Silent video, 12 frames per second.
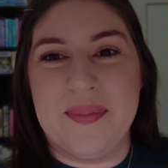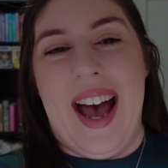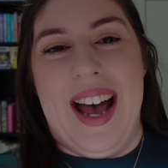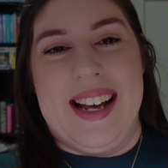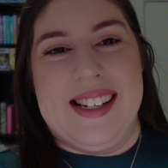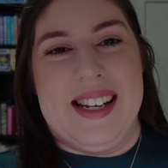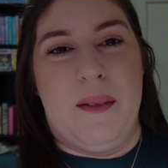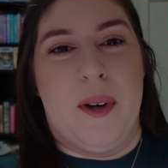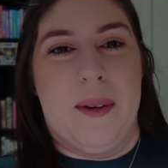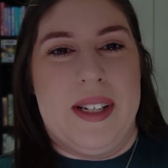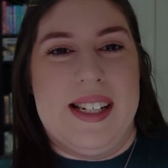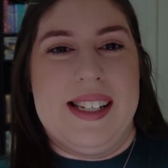and I'm
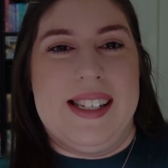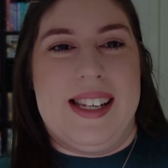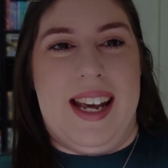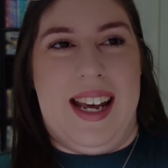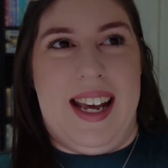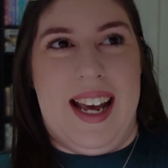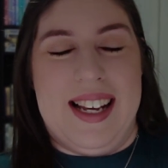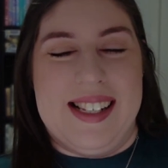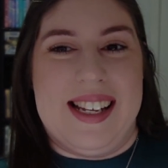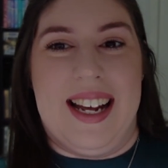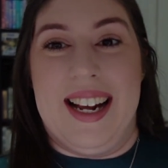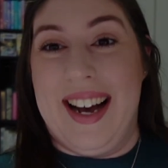going to see
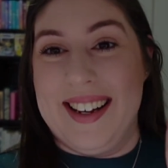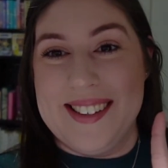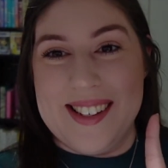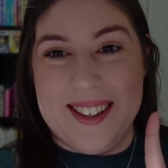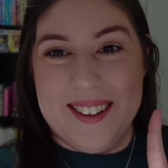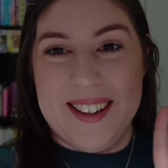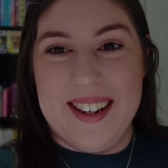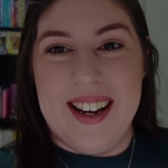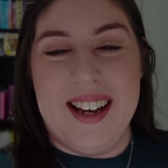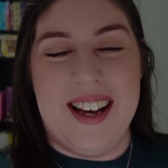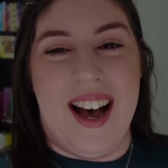Inside Out 2.